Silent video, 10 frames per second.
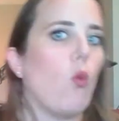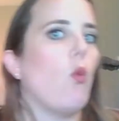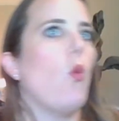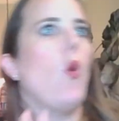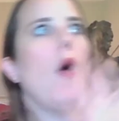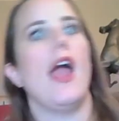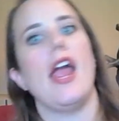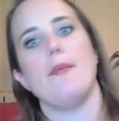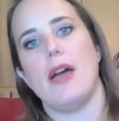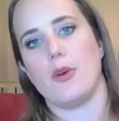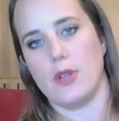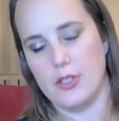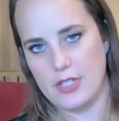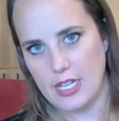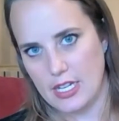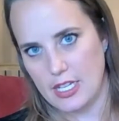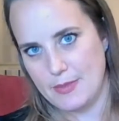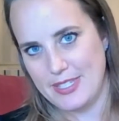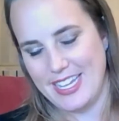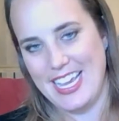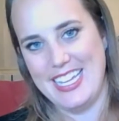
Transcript: way back when I used to get Ipsy,